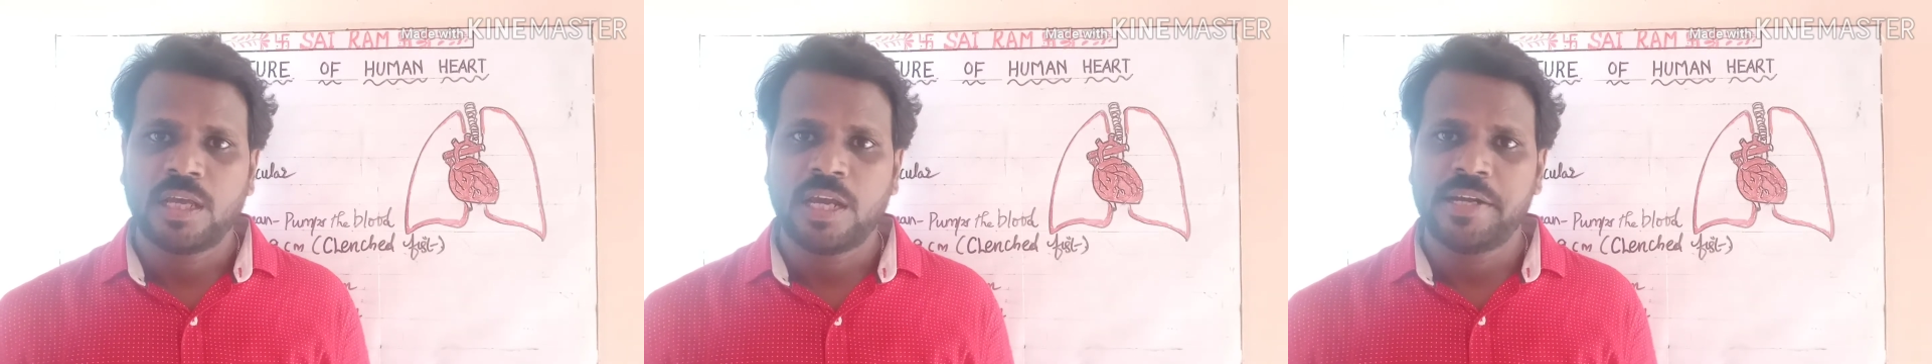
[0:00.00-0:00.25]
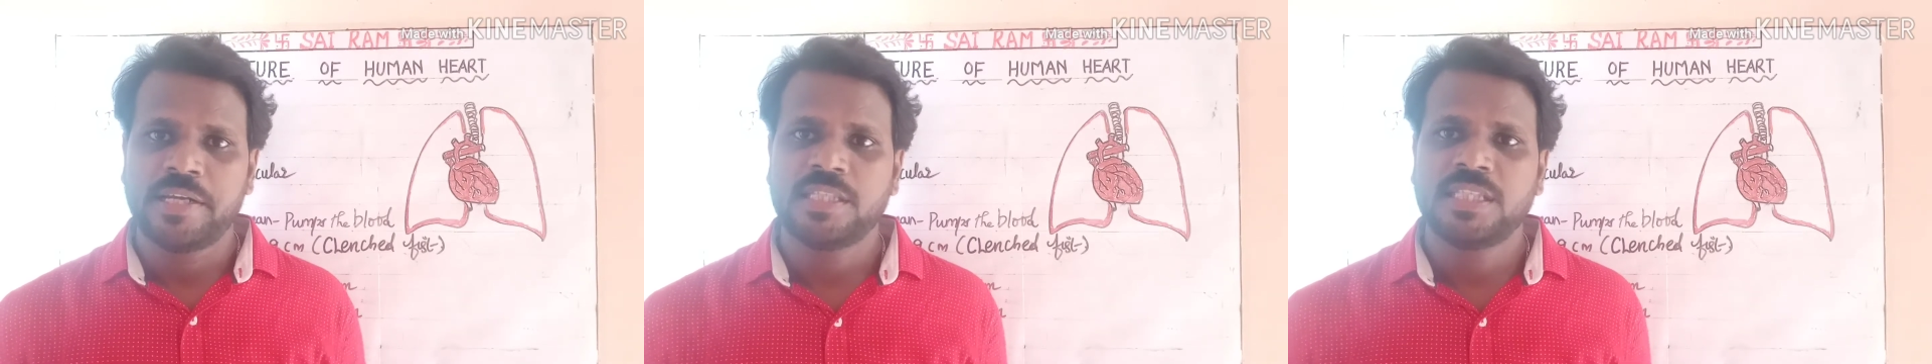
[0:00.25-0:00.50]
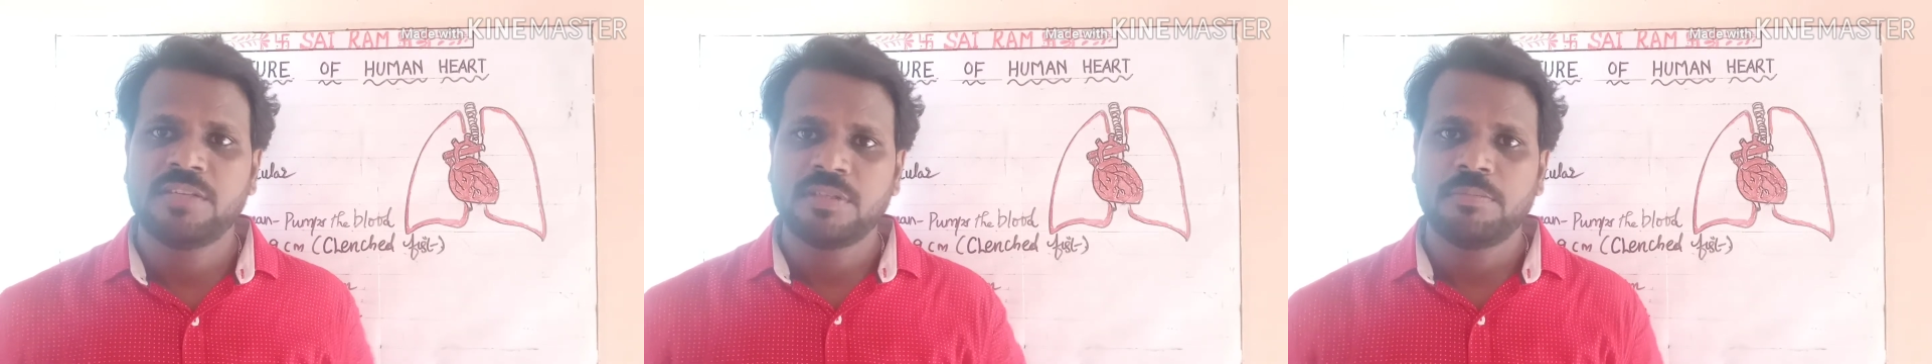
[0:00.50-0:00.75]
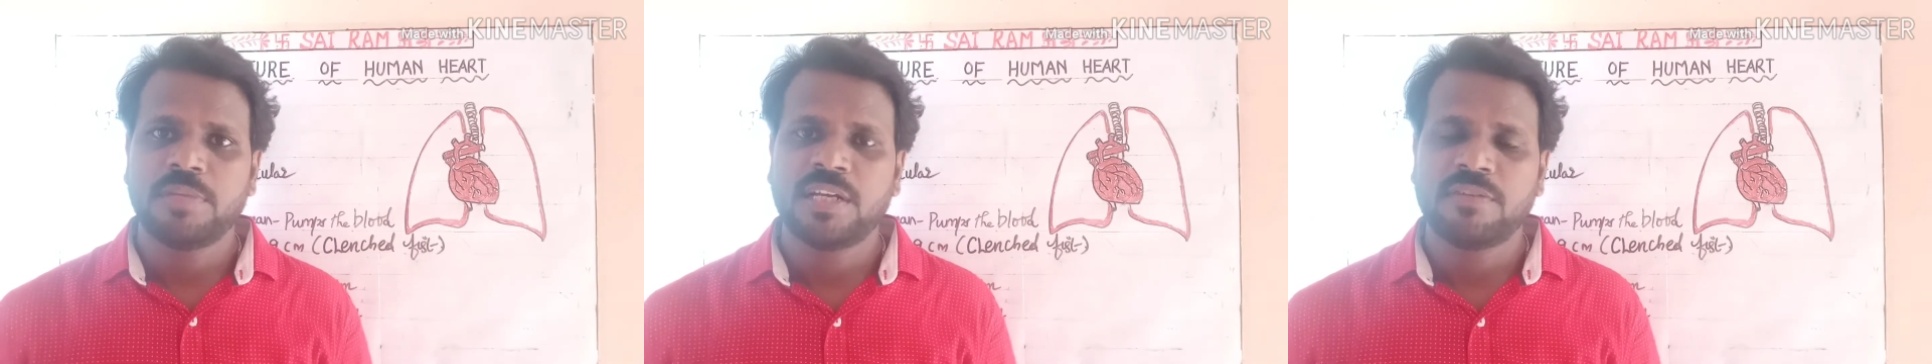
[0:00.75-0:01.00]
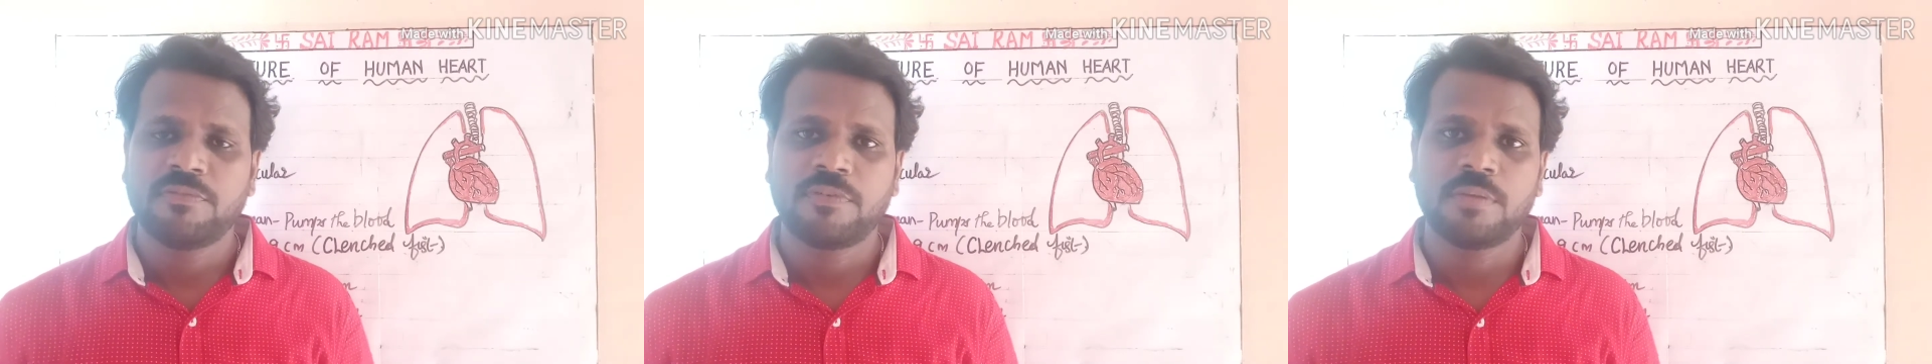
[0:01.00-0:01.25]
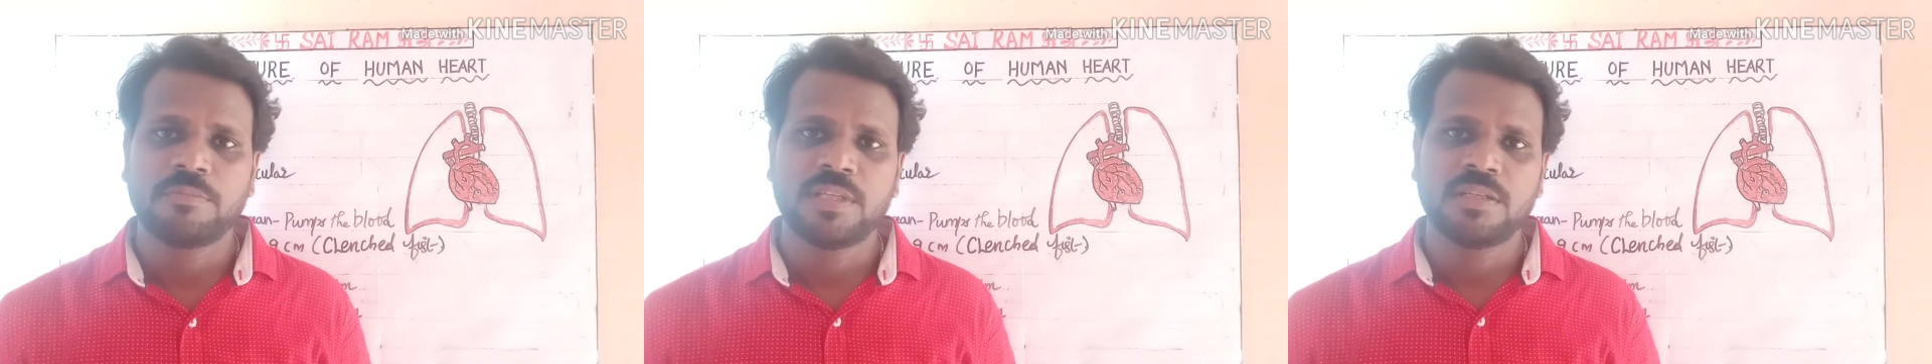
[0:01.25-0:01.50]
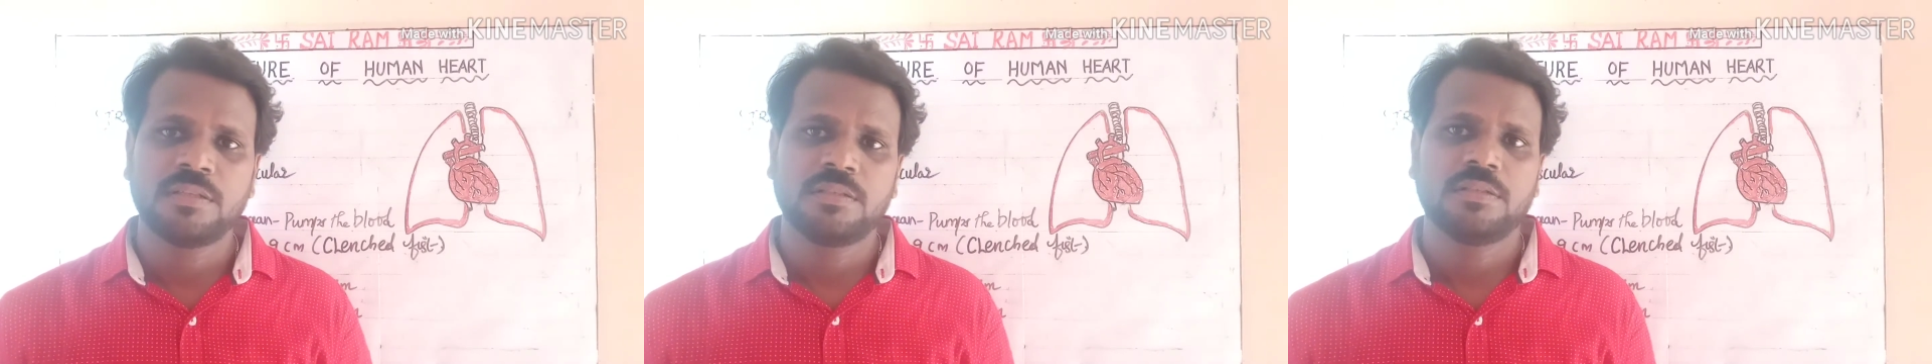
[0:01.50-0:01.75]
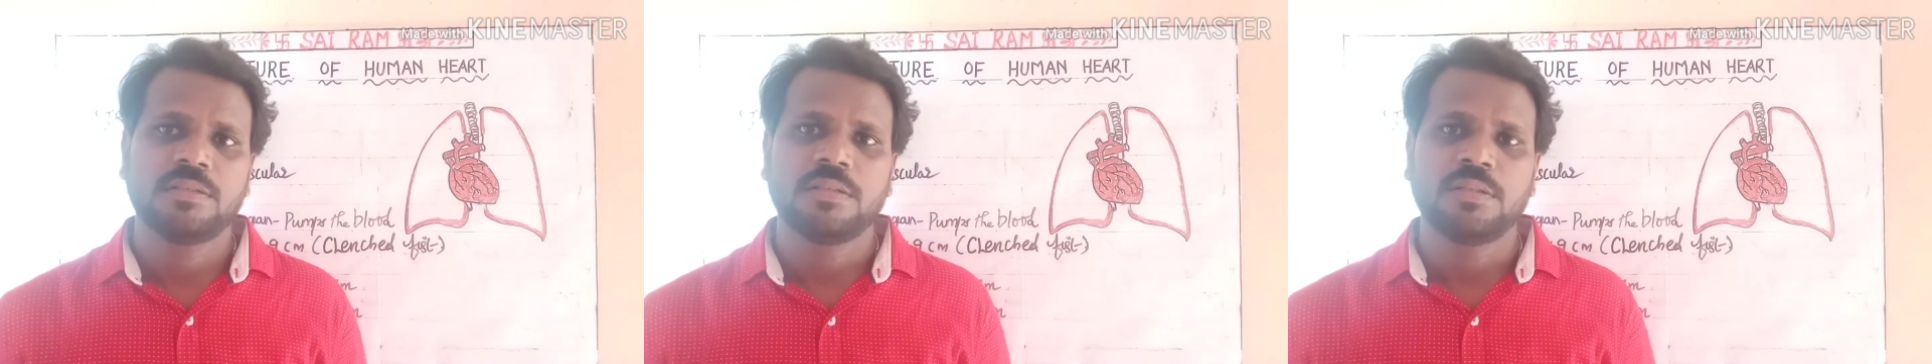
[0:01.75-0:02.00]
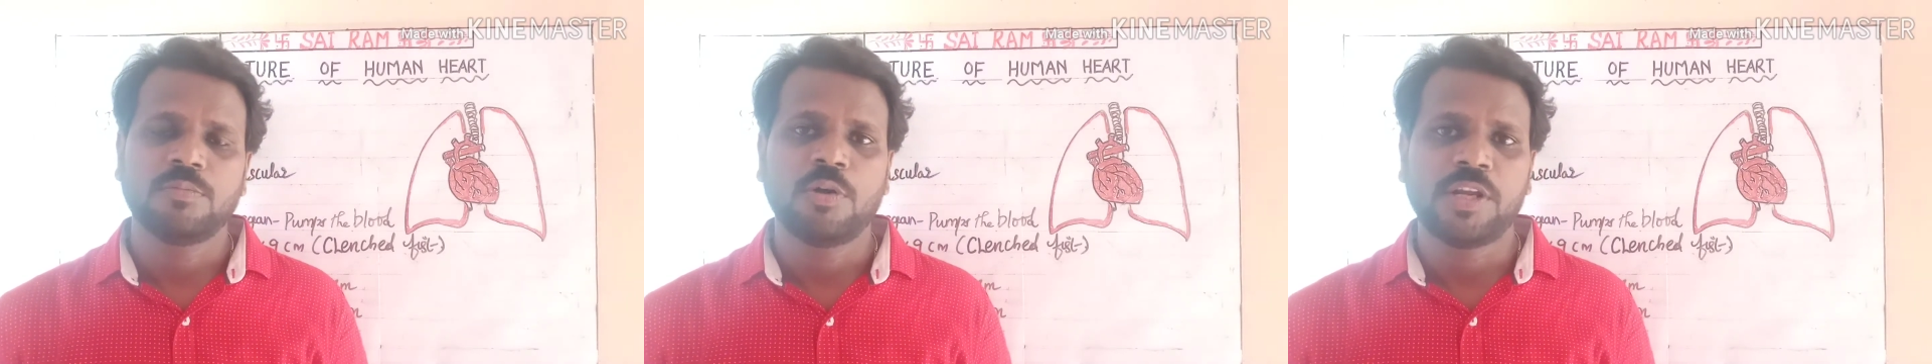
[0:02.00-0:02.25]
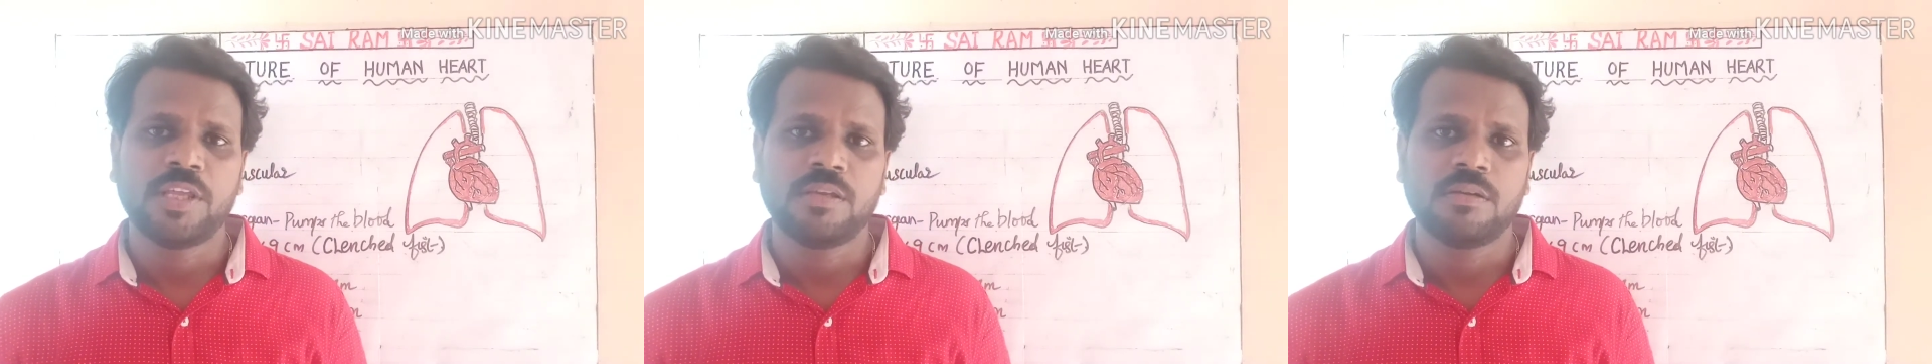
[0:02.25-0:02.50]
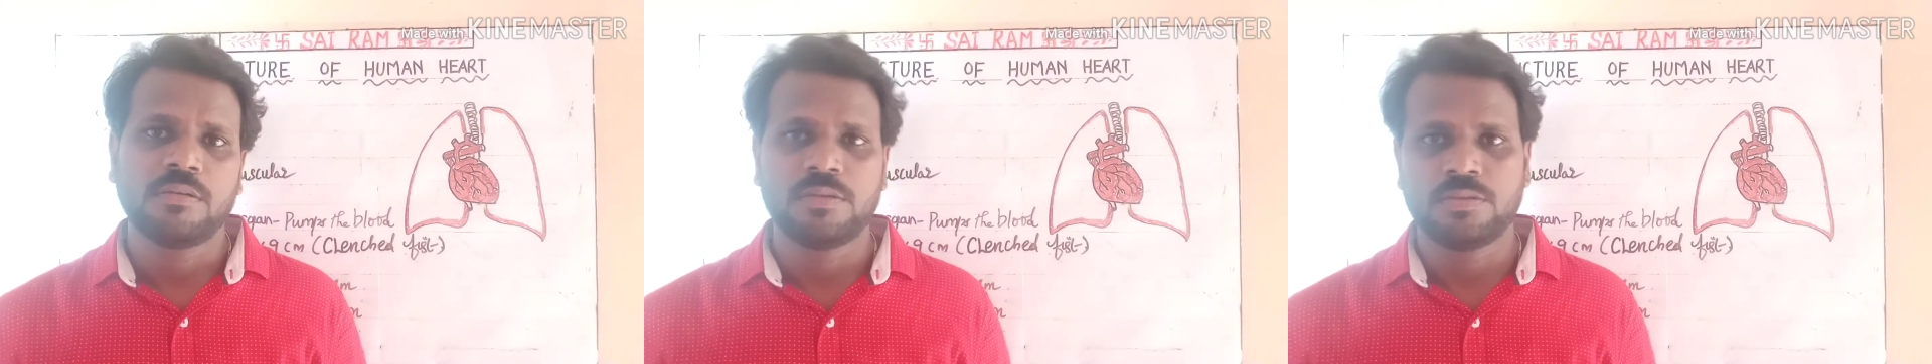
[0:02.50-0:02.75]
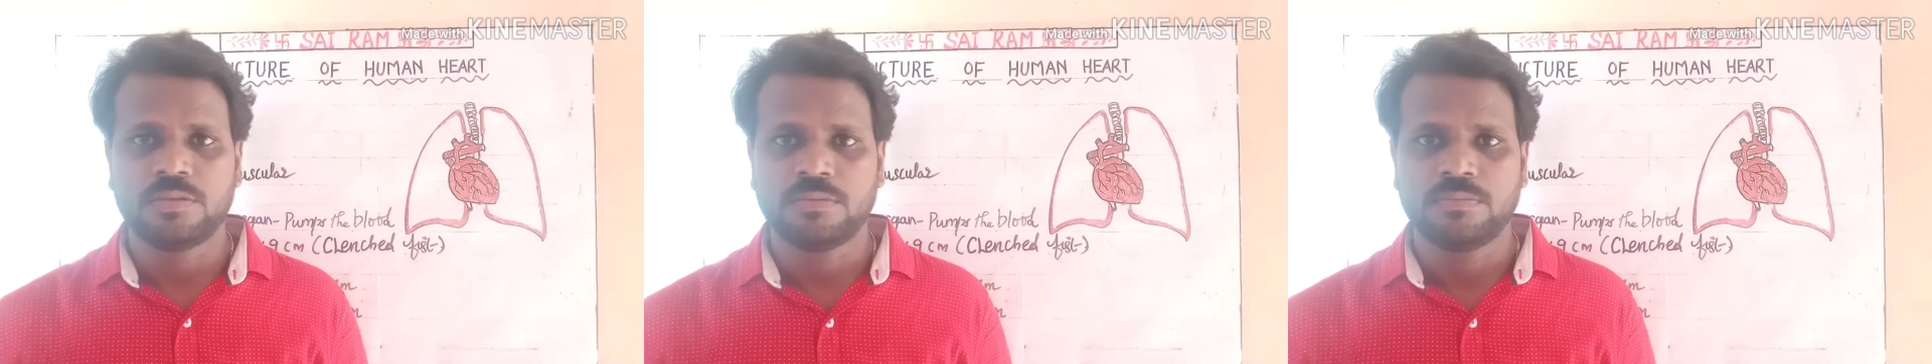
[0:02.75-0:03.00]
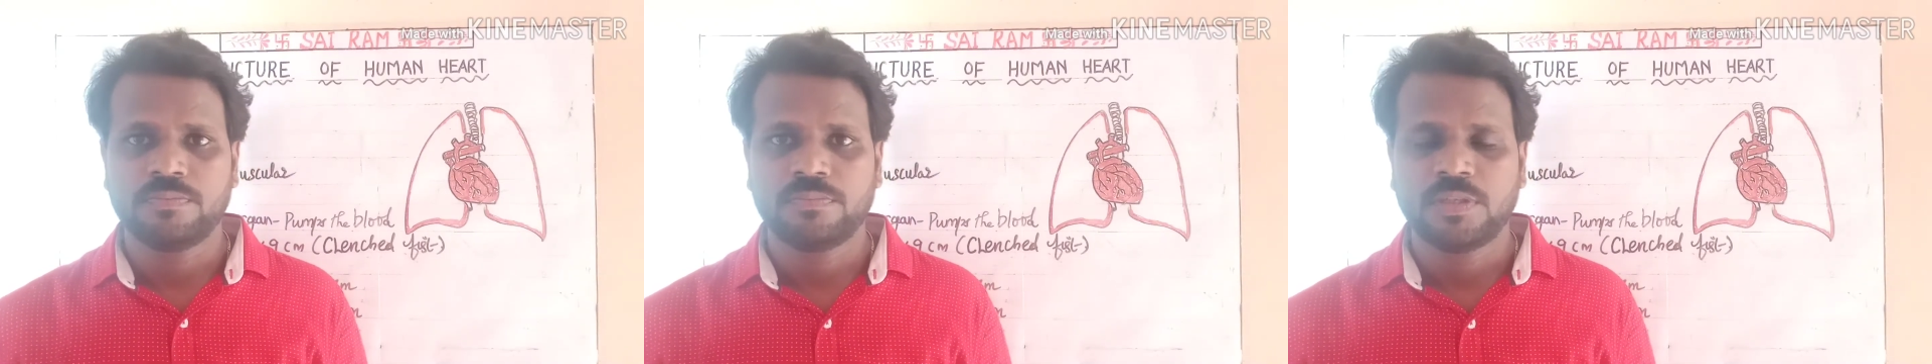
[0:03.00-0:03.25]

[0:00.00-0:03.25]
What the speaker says: and receives the blood from the body also